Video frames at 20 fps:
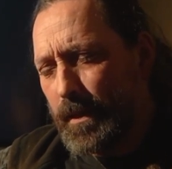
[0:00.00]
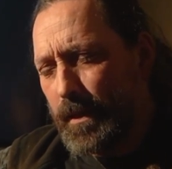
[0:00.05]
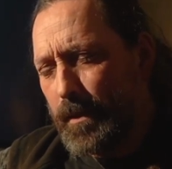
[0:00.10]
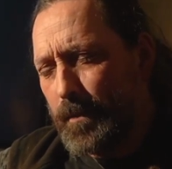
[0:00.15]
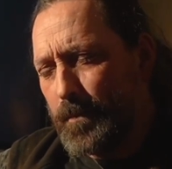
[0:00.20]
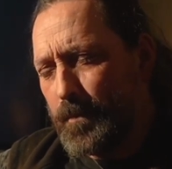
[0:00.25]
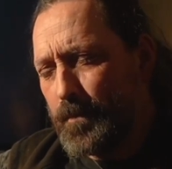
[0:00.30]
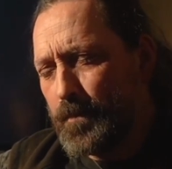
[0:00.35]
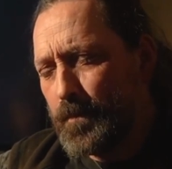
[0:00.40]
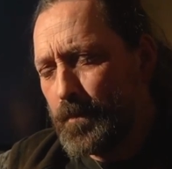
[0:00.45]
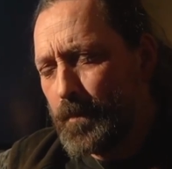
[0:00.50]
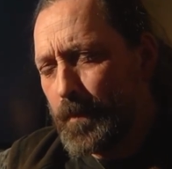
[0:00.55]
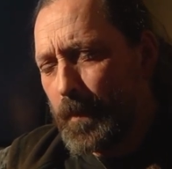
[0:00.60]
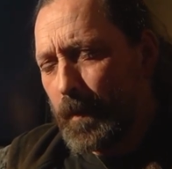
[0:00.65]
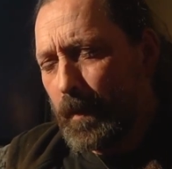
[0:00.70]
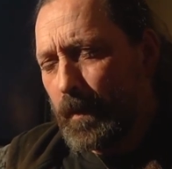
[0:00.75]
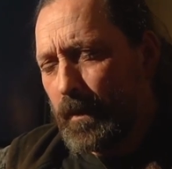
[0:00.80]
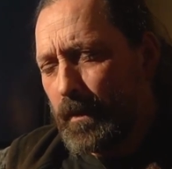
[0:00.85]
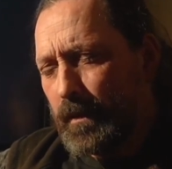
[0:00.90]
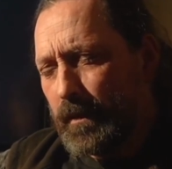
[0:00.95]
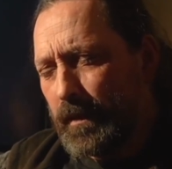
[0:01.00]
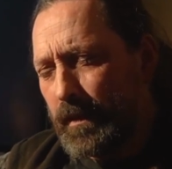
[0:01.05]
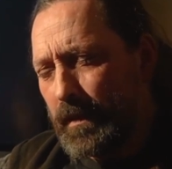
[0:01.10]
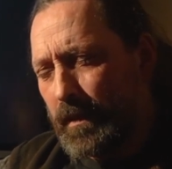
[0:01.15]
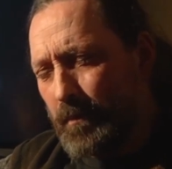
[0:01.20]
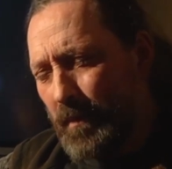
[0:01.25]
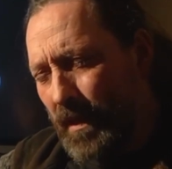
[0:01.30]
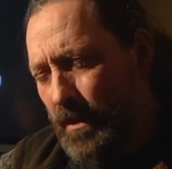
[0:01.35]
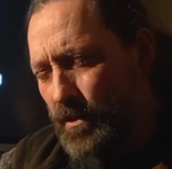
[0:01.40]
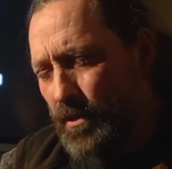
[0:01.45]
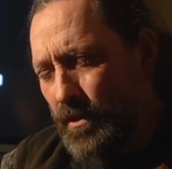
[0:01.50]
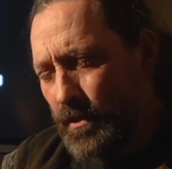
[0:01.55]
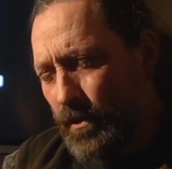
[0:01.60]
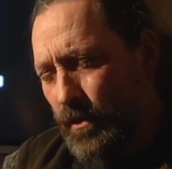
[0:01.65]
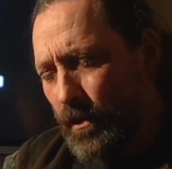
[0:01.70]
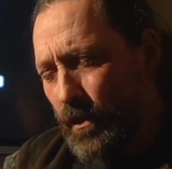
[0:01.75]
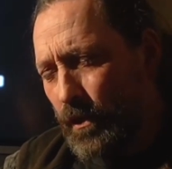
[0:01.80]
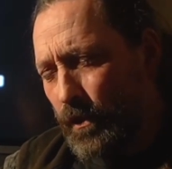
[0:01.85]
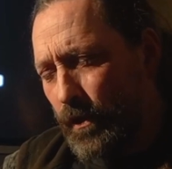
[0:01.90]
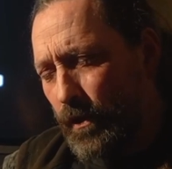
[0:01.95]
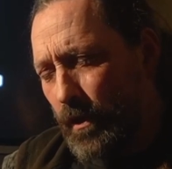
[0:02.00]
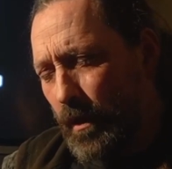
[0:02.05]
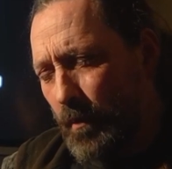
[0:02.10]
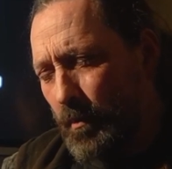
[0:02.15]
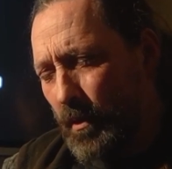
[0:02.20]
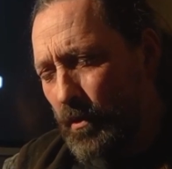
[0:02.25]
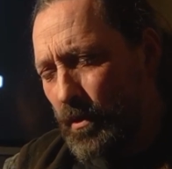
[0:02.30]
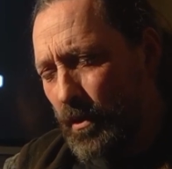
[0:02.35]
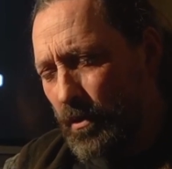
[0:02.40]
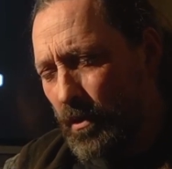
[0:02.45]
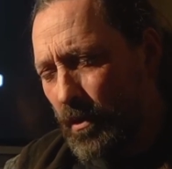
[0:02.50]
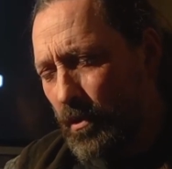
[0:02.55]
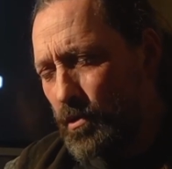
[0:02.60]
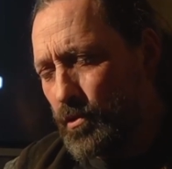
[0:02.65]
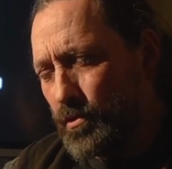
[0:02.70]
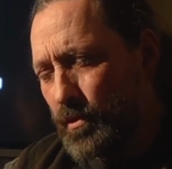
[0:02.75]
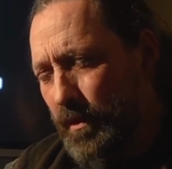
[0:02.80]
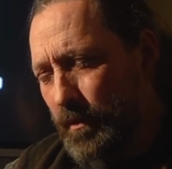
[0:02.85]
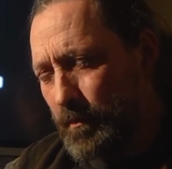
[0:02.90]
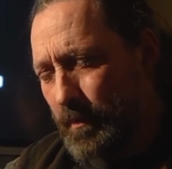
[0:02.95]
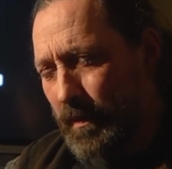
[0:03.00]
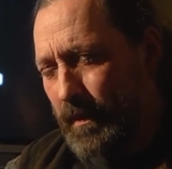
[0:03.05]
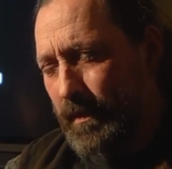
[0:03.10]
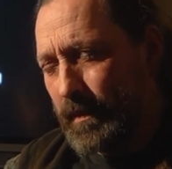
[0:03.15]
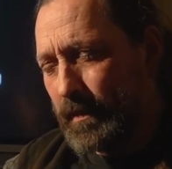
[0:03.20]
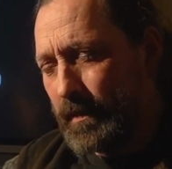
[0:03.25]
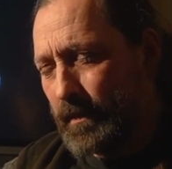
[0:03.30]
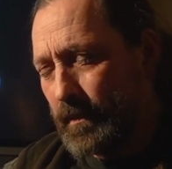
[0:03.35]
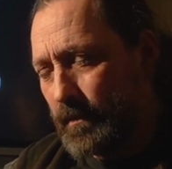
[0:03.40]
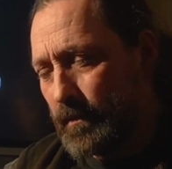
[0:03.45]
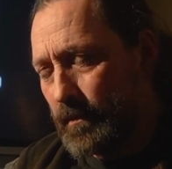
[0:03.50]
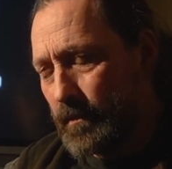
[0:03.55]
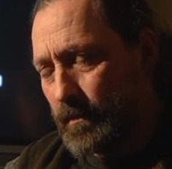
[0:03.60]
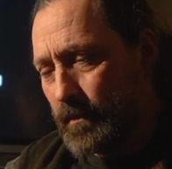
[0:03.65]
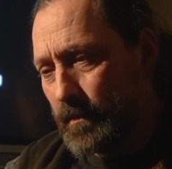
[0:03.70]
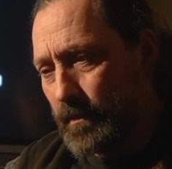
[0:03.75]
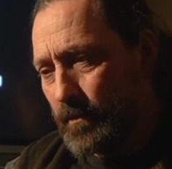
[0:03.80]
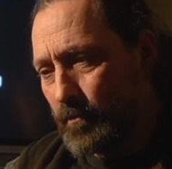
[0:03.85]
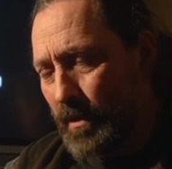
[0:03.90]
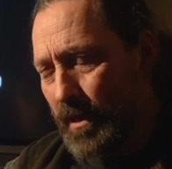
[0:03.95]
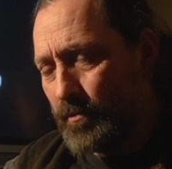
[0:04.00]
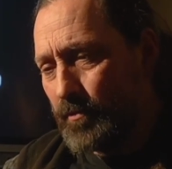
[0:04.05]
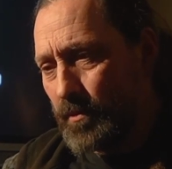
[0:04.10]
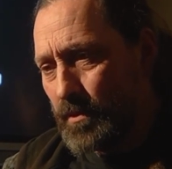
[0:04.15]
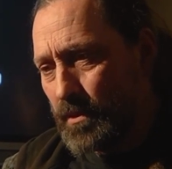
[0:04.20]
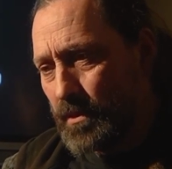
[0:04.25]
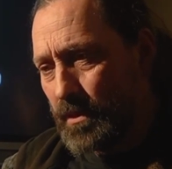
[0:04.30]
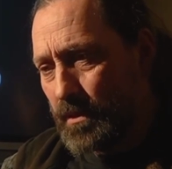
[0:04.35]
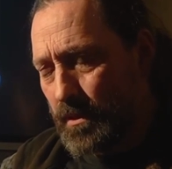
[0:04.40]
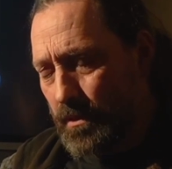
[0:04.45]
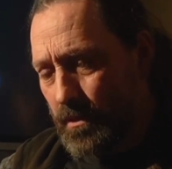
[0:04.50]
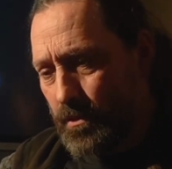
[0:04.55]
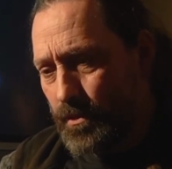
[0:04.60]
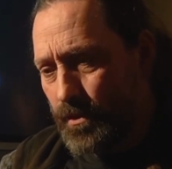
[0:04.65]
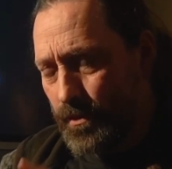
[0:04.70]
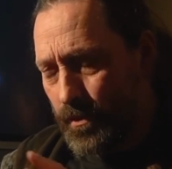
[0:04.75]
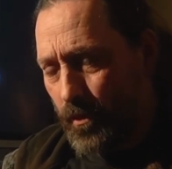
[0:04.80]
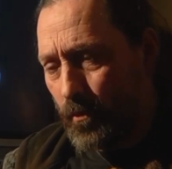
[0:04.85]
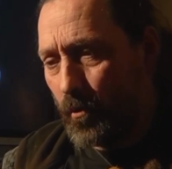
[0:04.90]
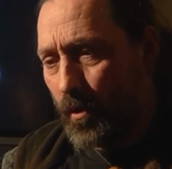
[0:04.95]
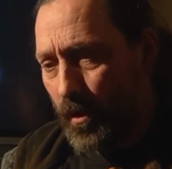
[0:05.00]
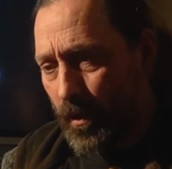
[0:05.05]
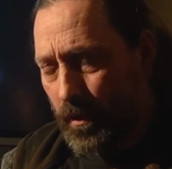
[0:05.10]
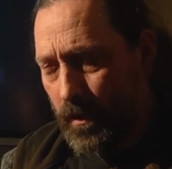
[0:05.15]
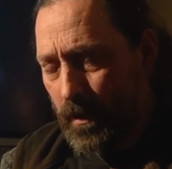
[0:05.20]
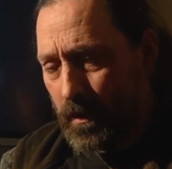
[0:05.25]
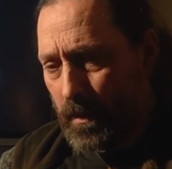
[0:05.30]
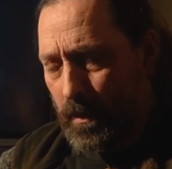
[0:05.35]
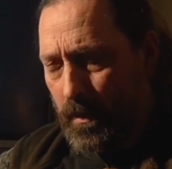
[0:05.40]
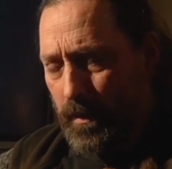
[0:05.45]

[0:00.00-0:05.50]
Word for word: Um, Linda mentioned earlier about the cultural and political reference to their work,